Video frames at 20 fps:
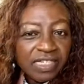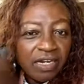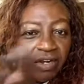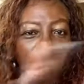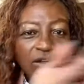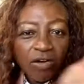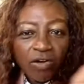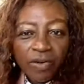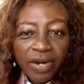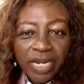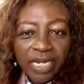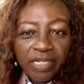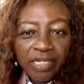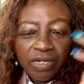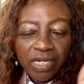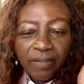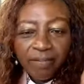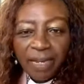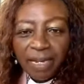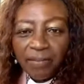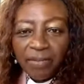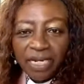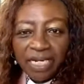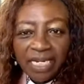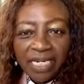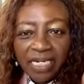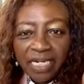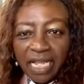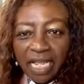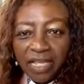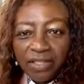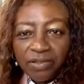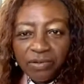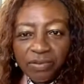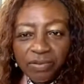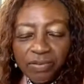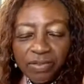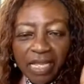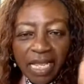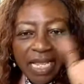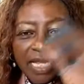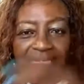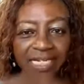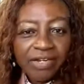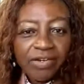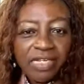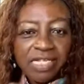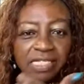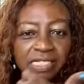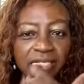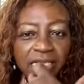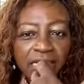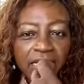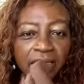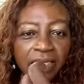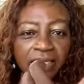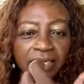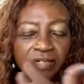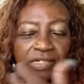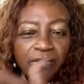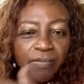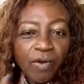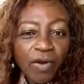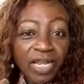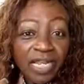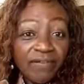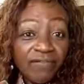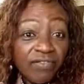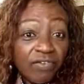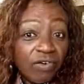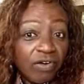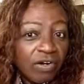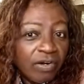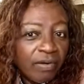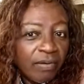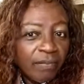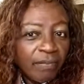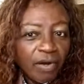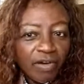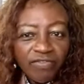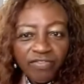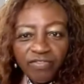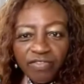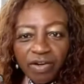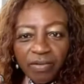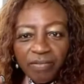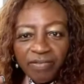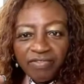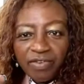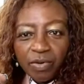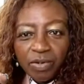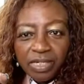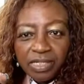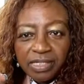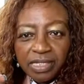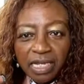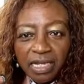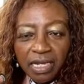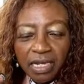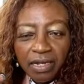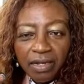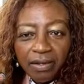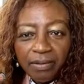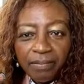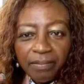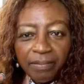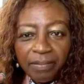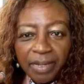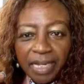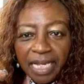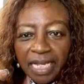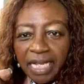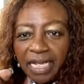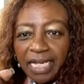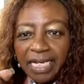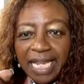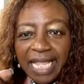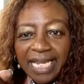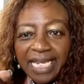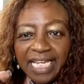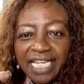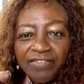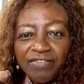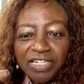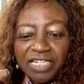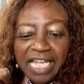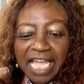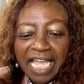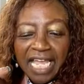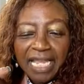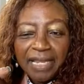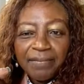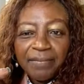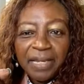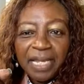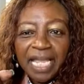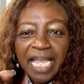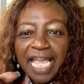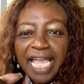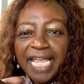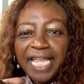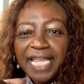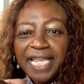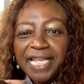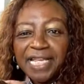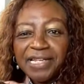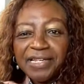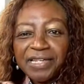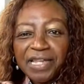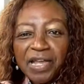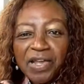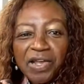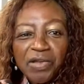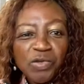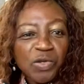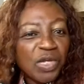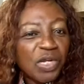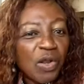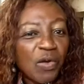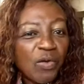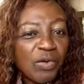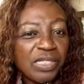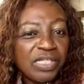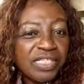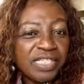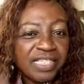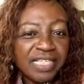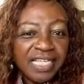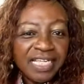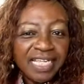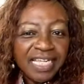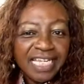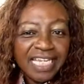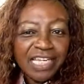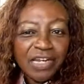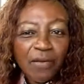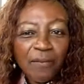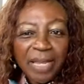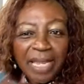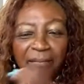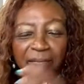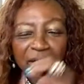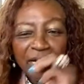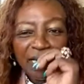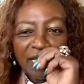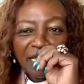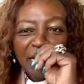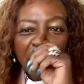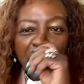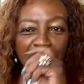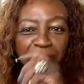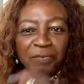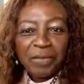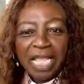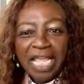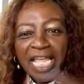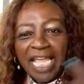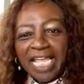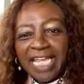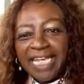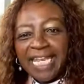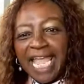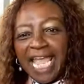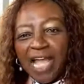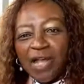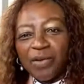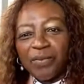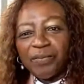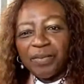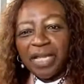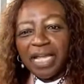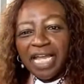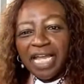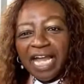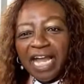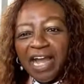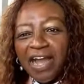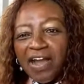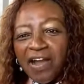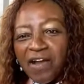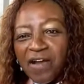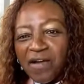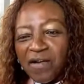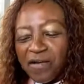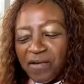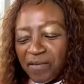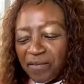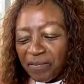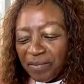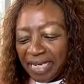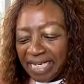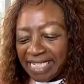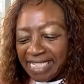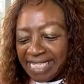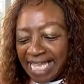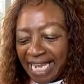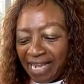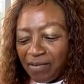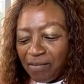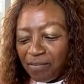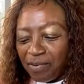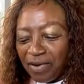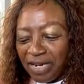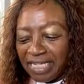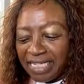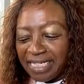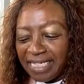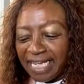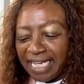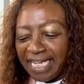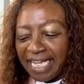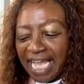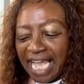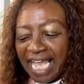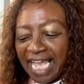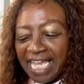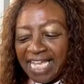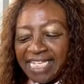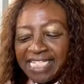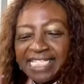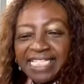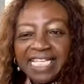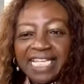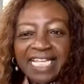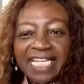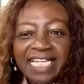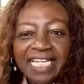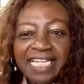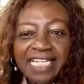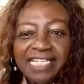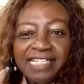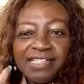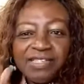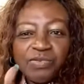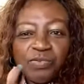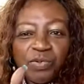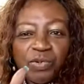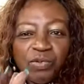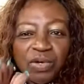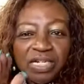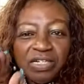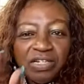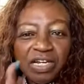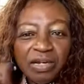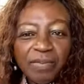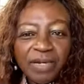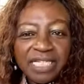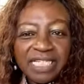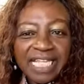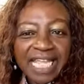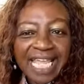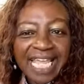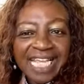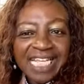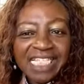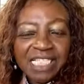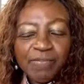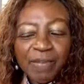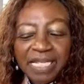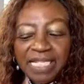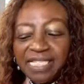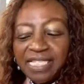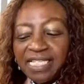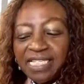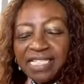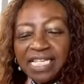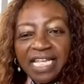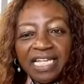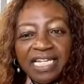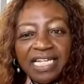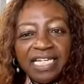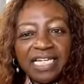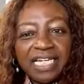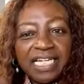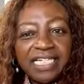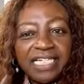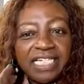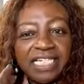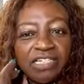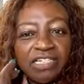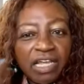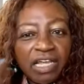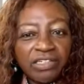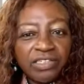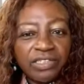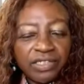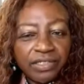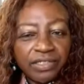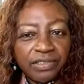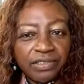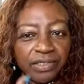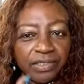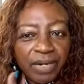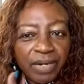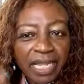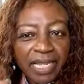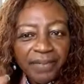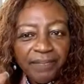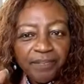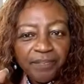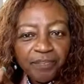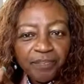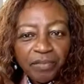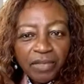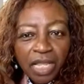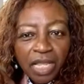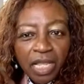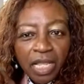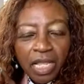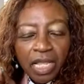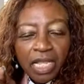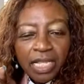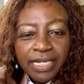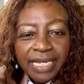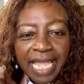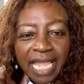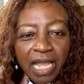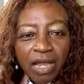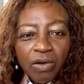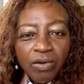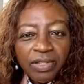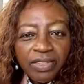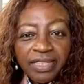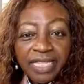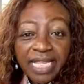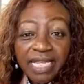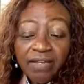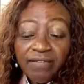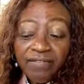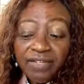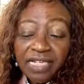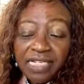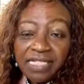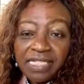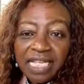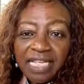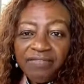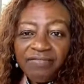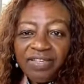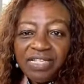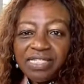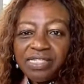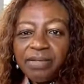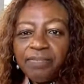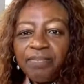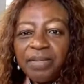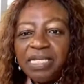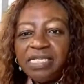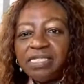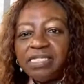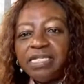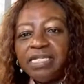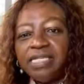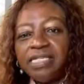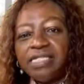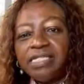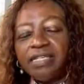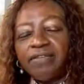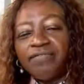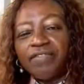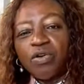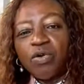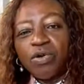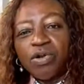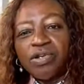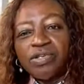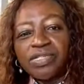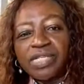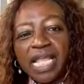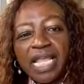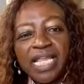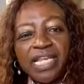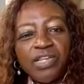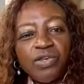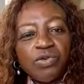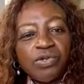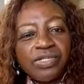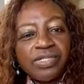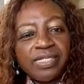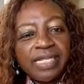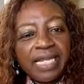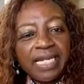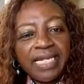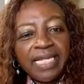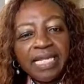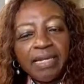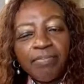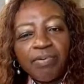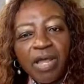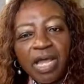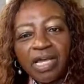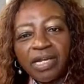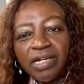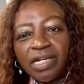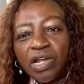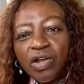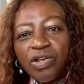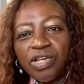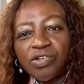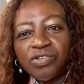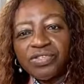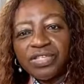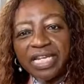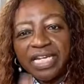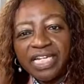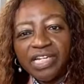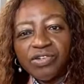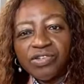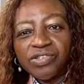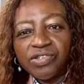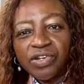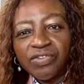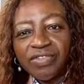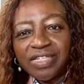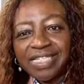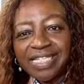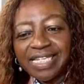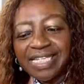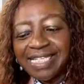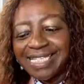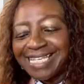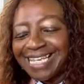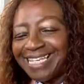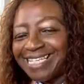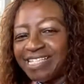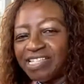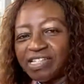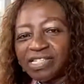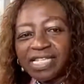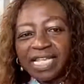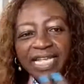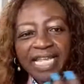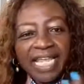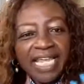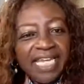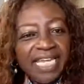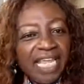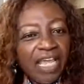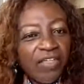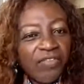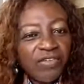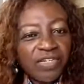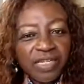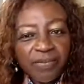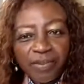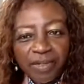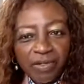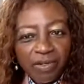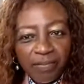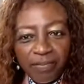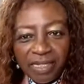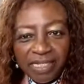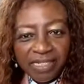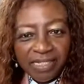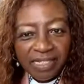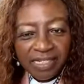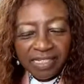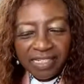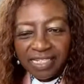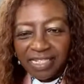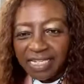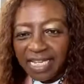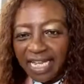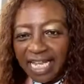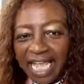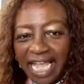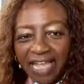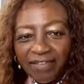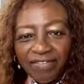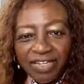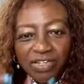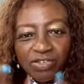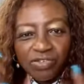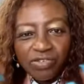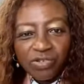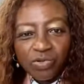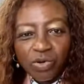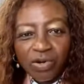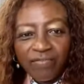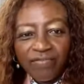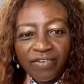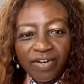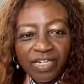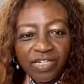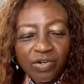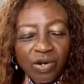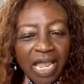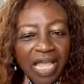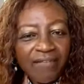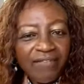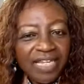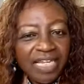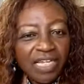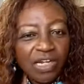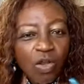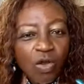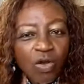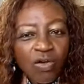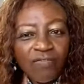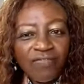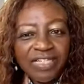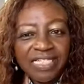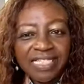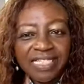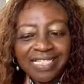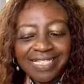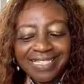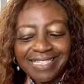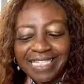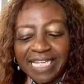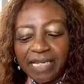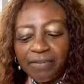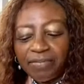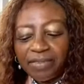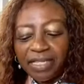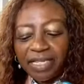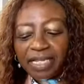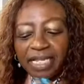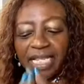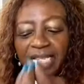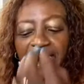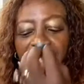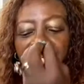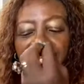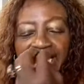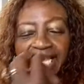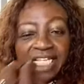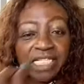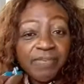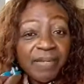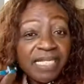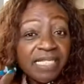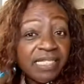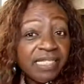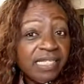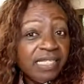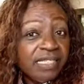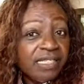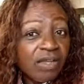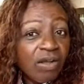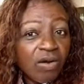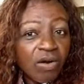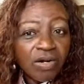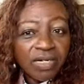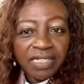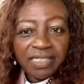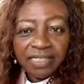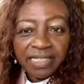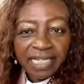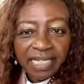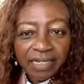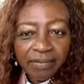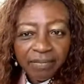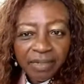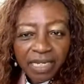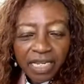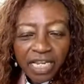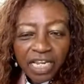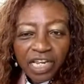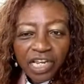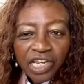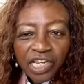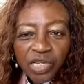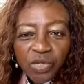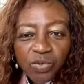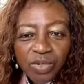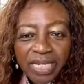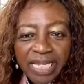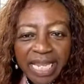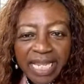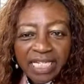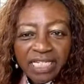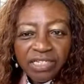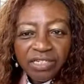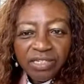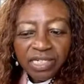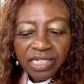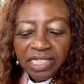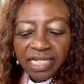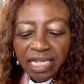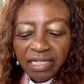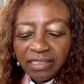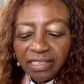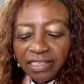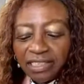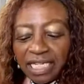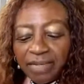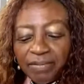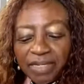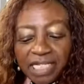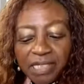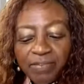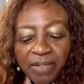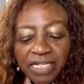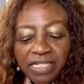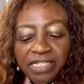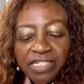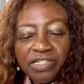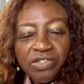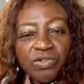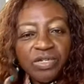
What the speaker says: They're all great. You can make money on either side. There's a market for both of them, of course, at any given time, and you can always, you know, make money there. Now, the second point today, guys, is we want to talk about the expenses and the deductions, right? Now, think of this. If it's a business, of course, and you're selling a product or you're selling your services, it's just like any other typical business. It's like having a storefront or having an office. It's the same thing. The expenses are the same. You get to deduct the same expenses.